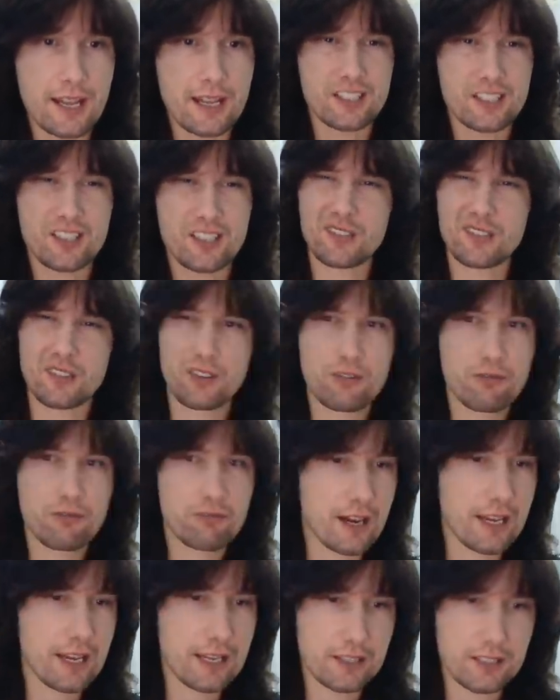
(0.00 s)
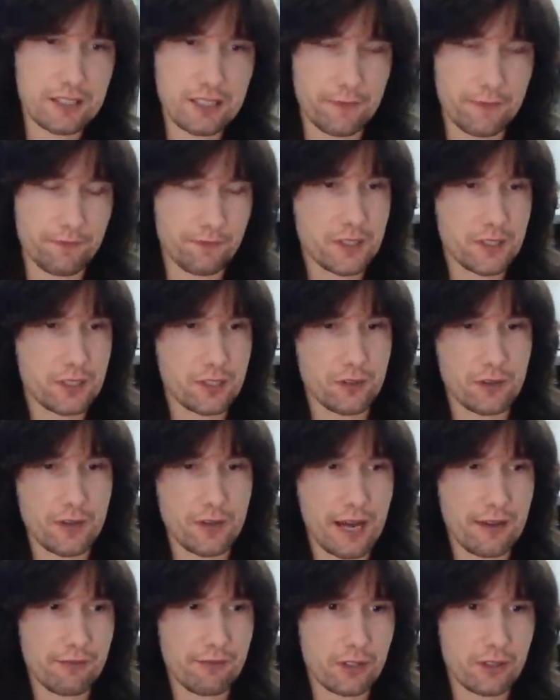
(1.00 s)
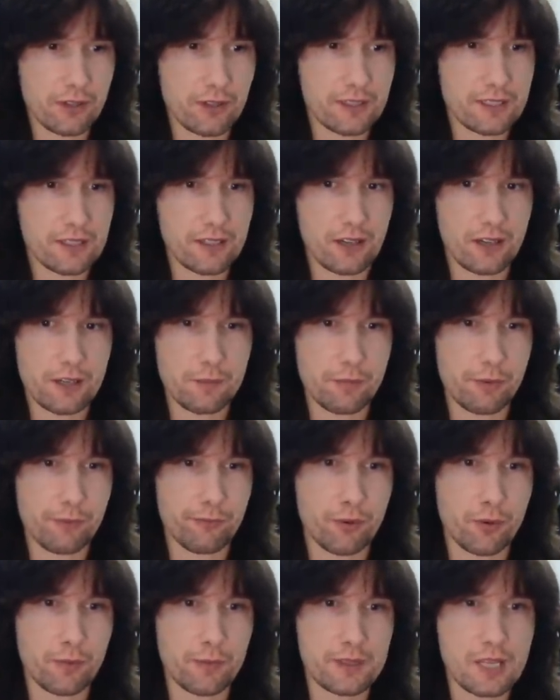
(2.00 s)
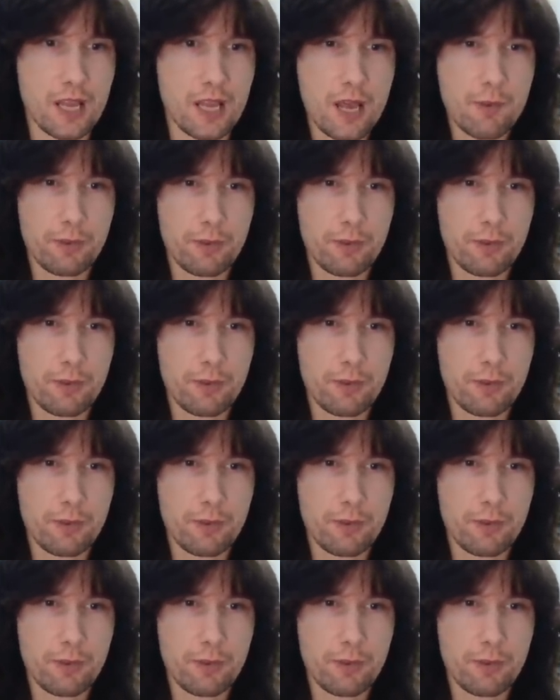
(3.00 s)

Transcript: So it's great to have a look at this kind of performance,